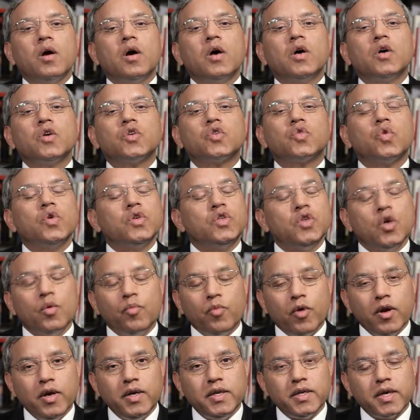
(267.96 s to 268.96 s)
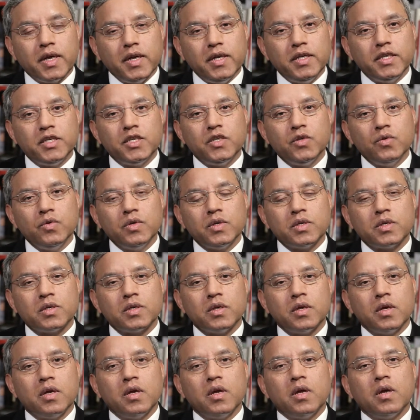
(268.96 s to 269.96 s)
uh, socio-political issues,
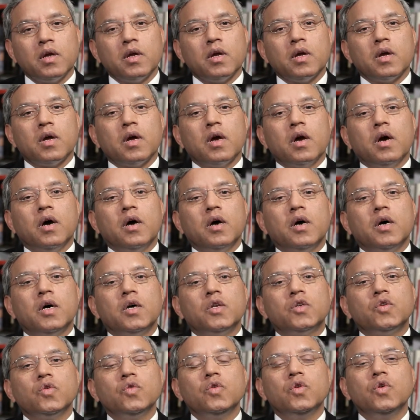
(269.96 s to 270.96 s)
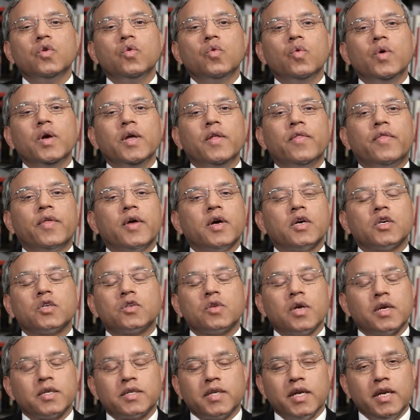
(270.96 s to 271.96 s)
uh, to do with
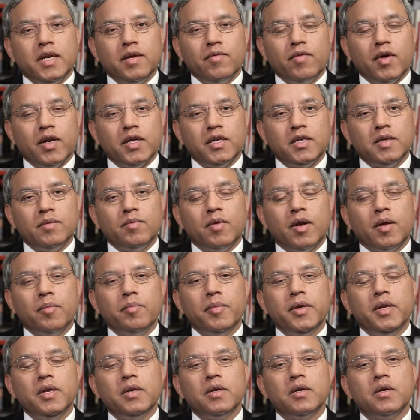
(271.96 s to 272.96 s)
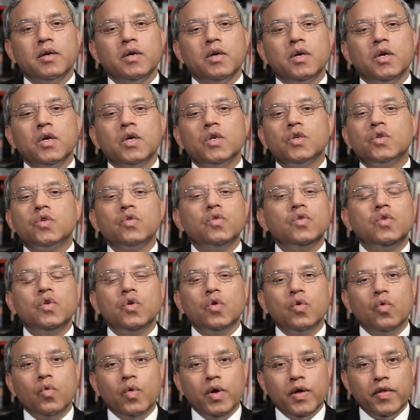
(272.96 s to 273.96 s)
sustainable development, to
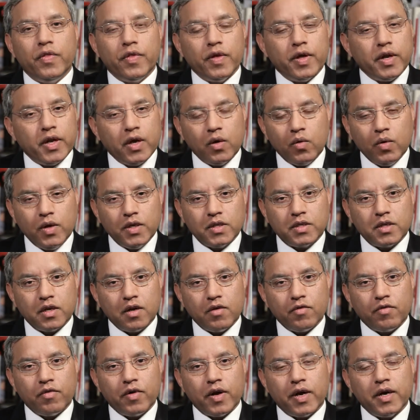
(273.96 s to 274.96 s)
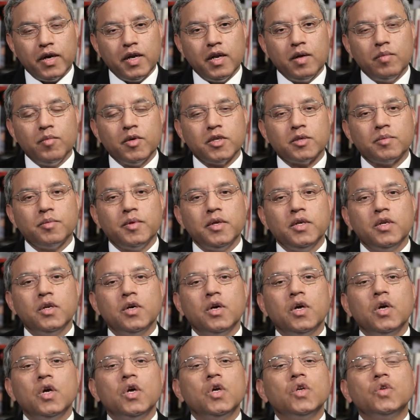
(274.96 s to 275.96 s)
do with regulation of foreign investment,
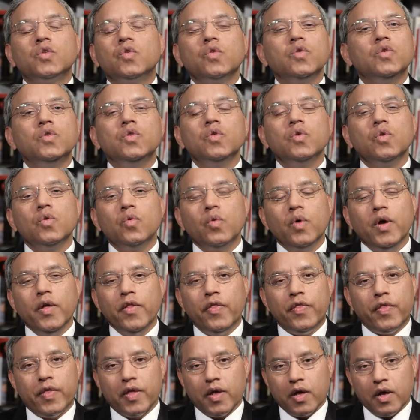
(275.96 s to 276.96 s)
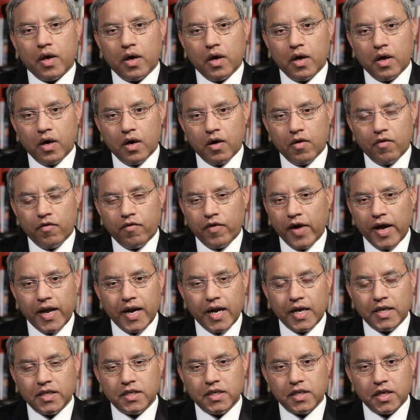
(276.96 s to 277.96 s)
to do with uh,
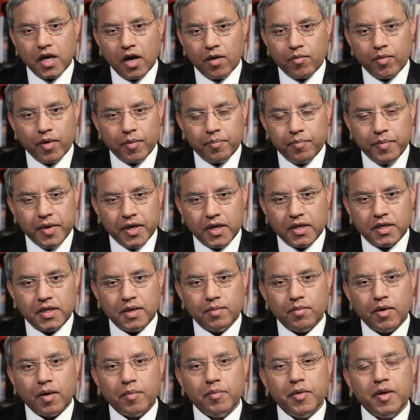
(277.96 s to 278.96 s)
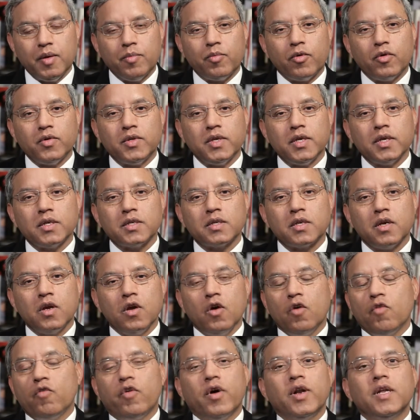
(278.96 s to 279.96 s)
financing of uh, big development projects.
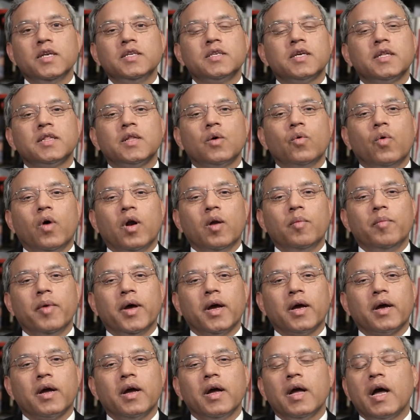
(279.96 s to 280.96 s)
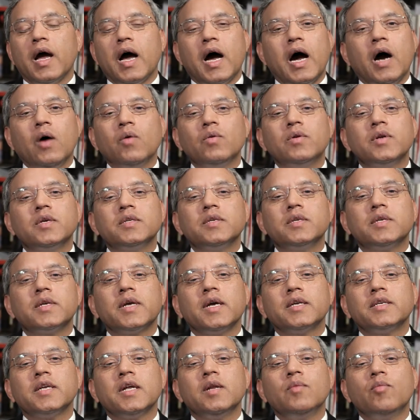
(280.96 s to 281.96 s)
For instance, the World Bank, how does it
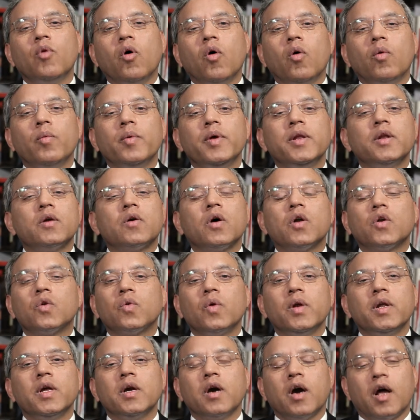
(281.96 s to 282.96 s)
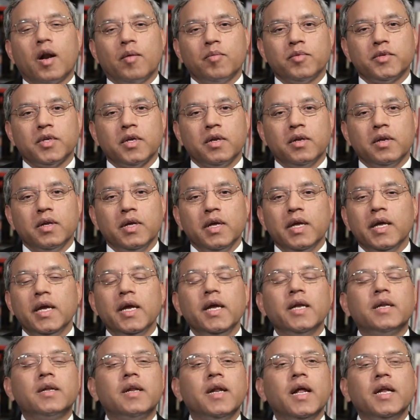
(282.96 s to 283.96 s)
get involved in controlling corruption?
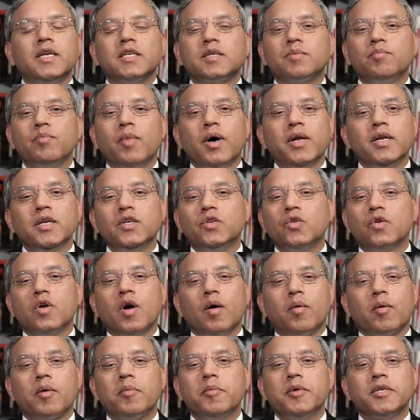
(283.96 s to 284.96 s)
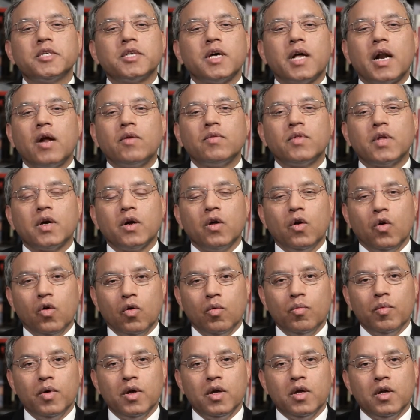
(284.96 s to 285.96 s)
It lends money to governments around the
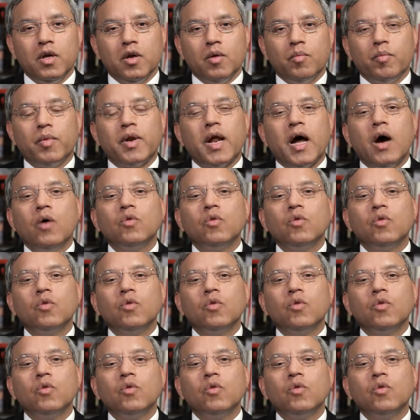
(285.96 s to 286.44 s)
globe, but